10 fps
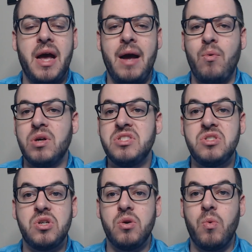I
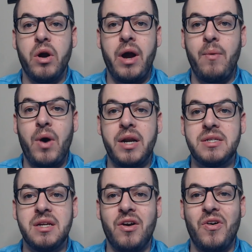wasn't sure where I
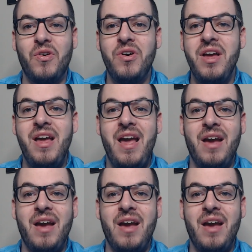wanted to go.